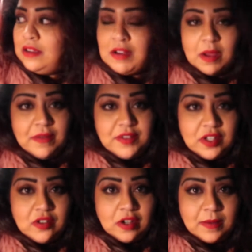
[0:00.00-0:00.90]
Right, we've
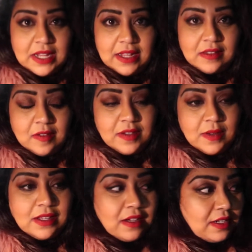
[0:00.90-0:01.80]
just dropped Hertz off
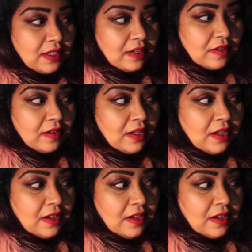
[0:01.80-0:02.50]
to his hotel.